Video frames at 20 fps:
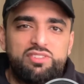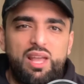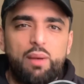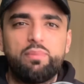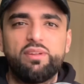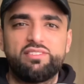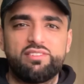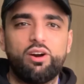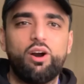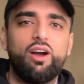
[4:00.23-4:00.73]

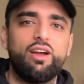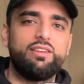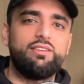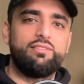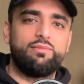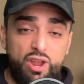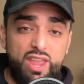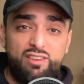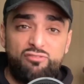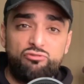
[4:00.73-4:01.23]
aside.
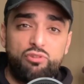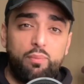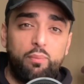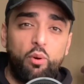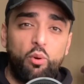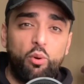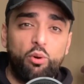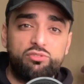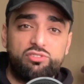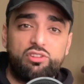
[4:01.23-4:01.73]
And
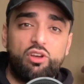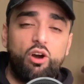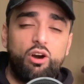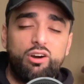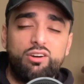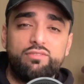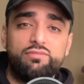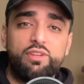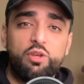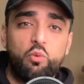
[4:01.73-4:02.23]
reports
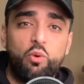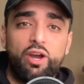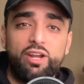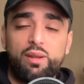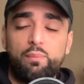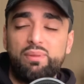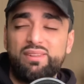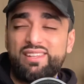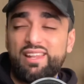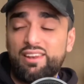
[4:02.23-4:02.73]
of he wanted a
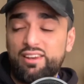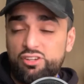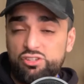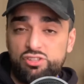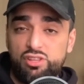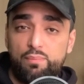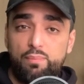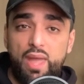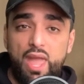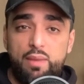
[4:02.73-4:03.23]
percentage of
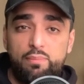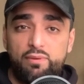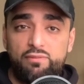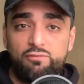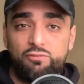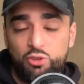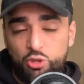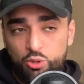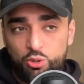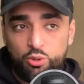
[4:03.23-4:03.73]
the
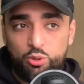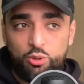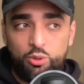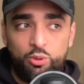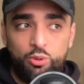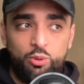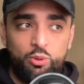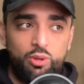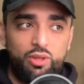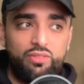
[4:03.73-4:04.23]

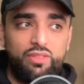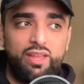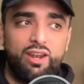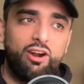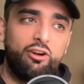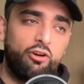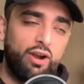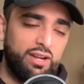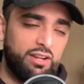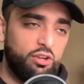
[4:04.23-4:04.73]
pay-per-view, and then I
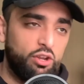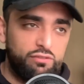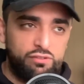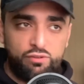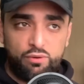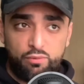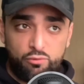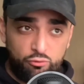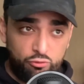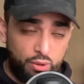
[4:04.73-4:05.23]
read another
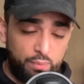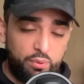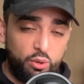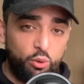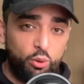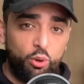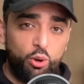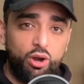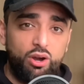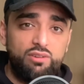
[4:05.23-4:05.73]

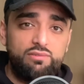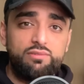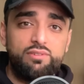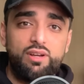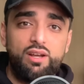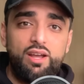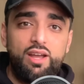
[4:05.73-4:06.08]
report of